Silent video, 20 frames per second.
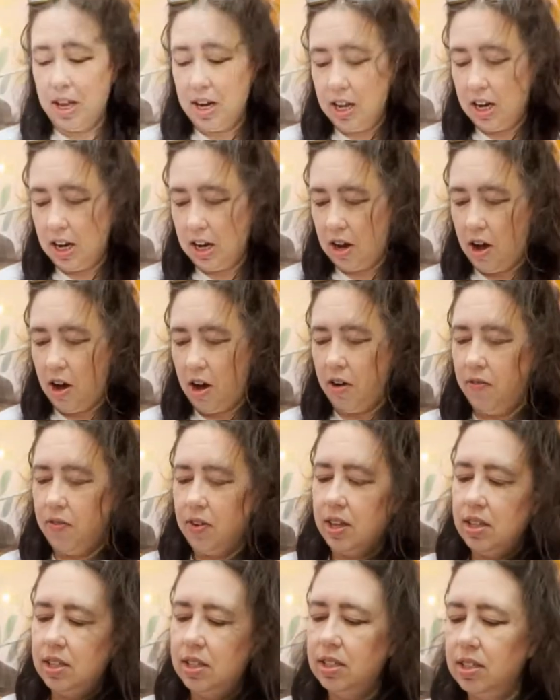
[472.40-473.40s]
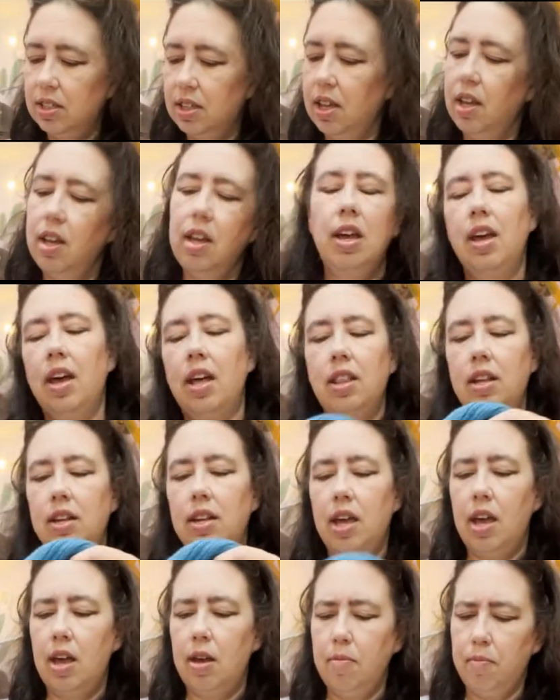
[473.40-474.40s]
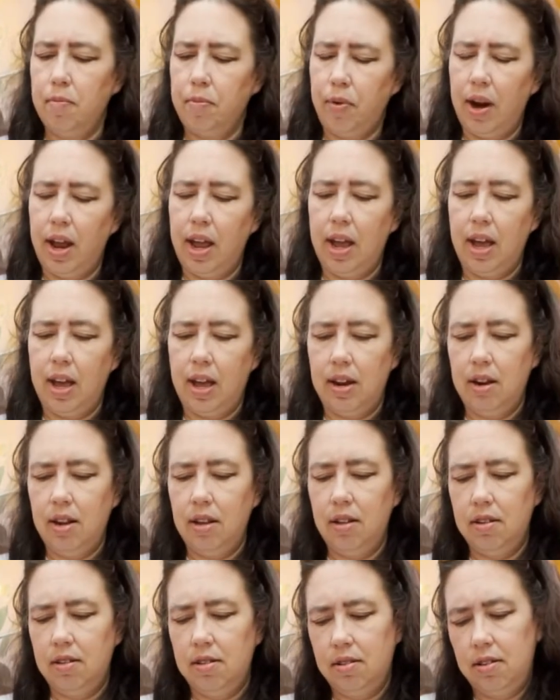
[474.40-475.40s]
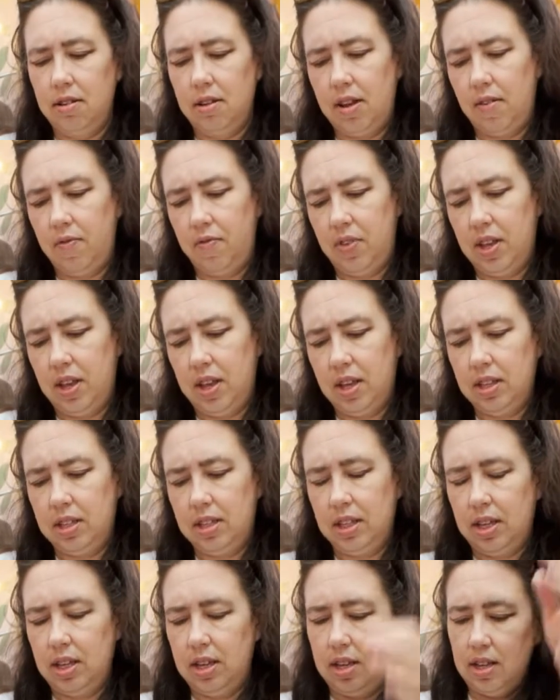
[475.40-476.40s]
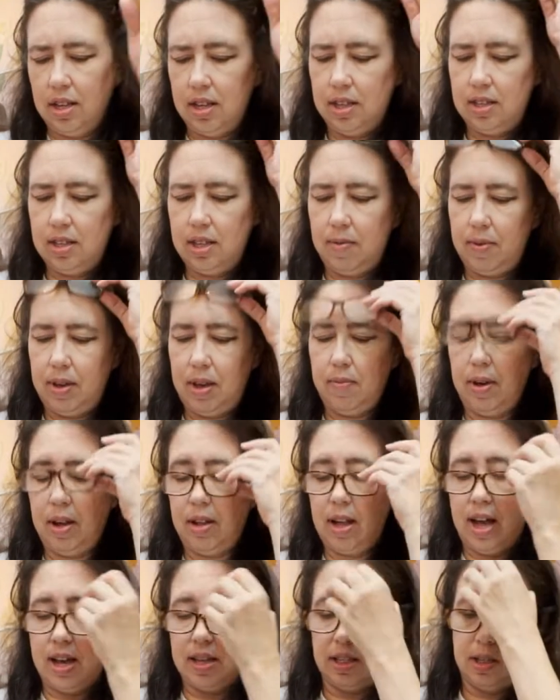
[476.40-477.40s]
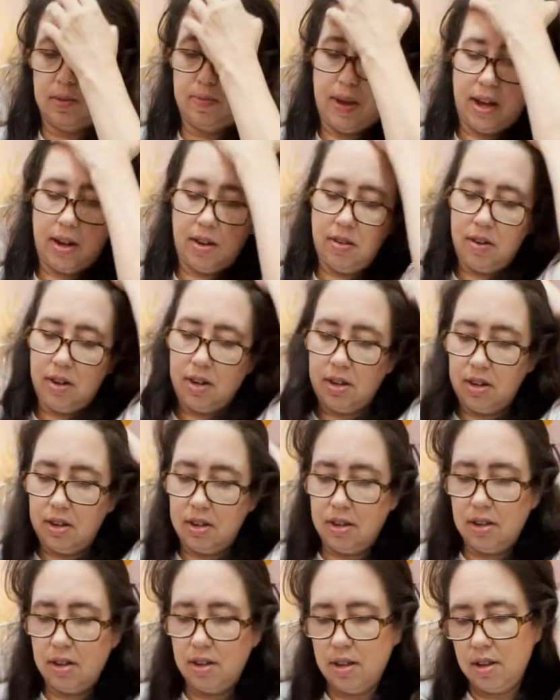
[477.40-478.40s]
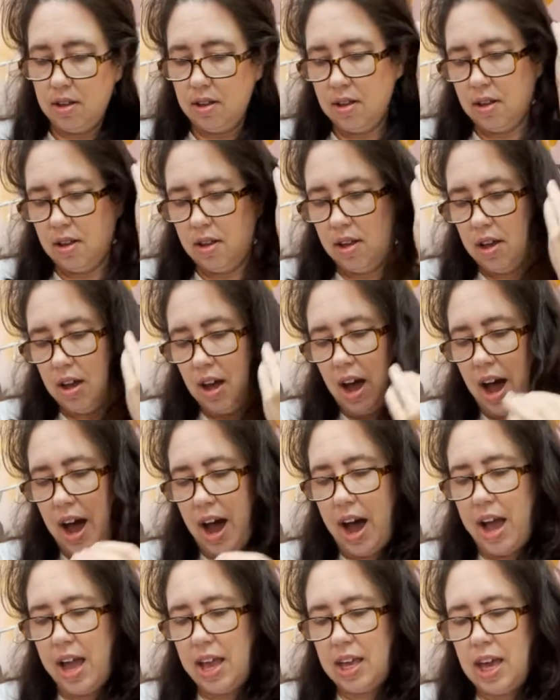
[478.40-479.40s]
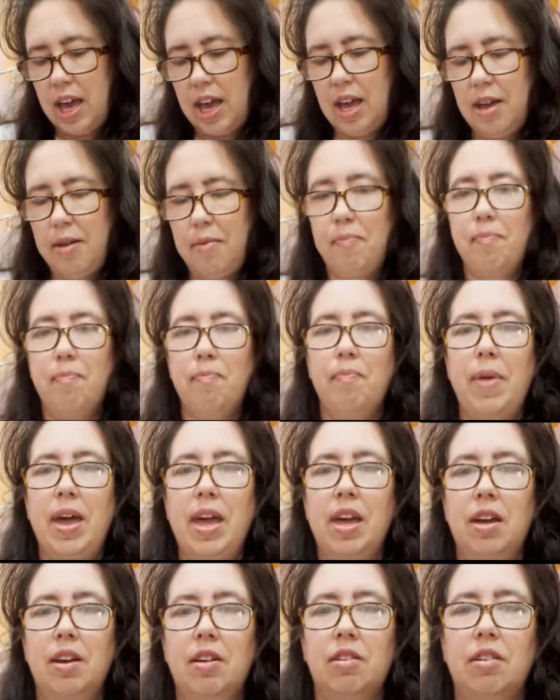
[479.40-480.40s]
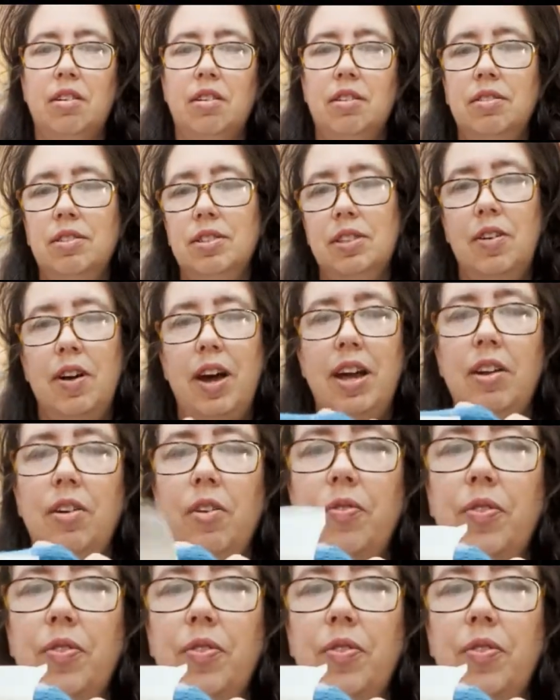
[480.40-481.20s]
in an office. And the name brand of this is, let me get my glasses back on, Highgate Manor. So I don't